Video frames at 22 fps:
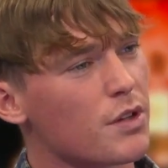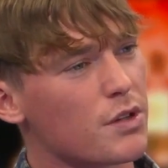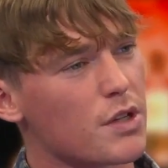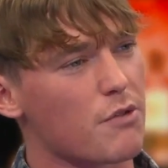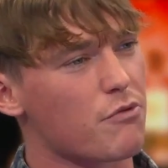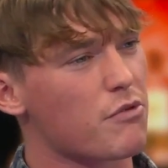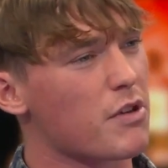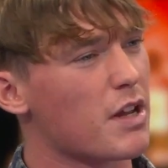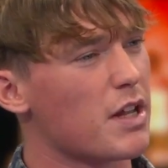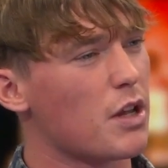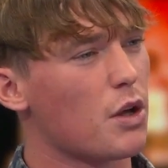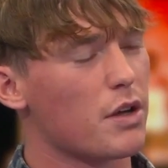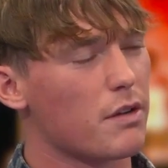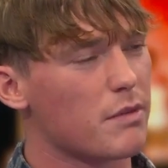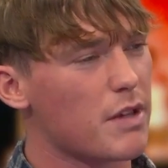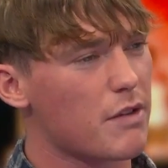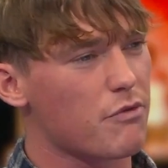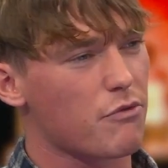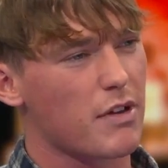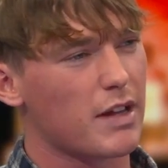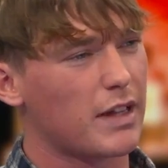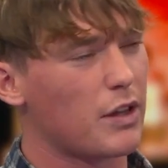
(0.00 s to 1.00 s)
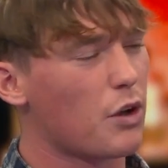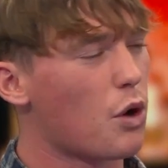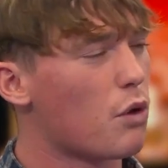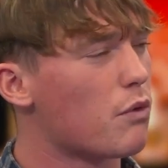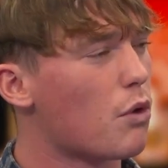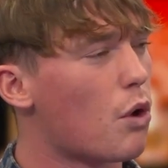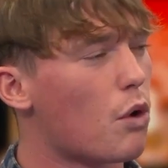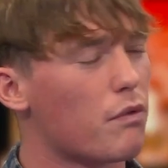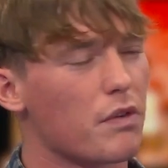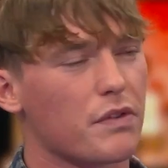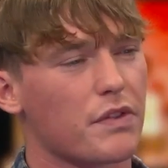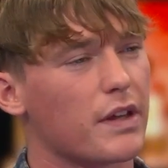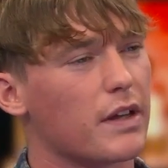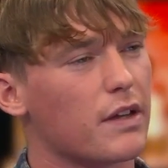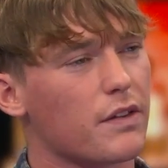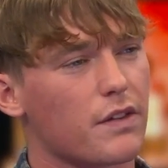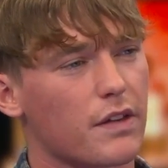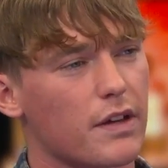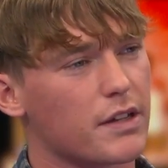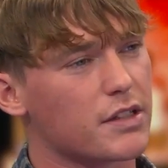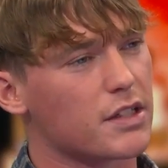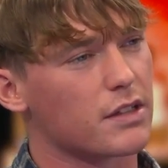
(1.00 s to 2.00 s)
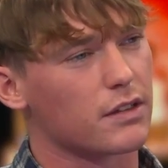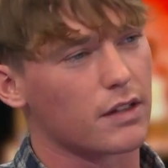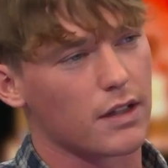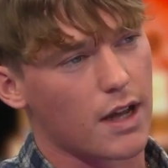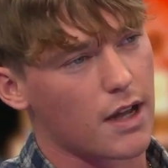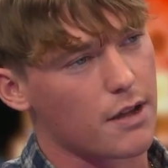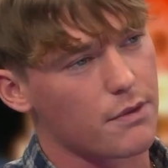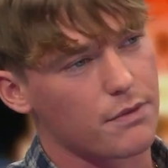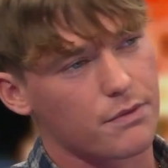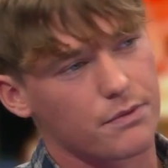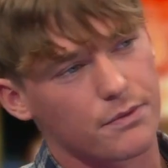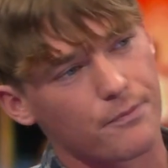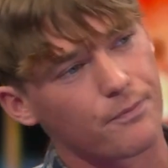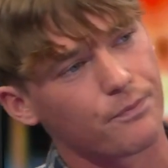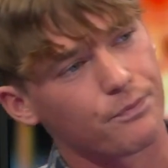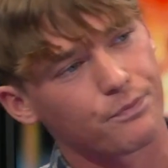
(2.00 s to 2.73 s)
Never really, never really over overthink things in life.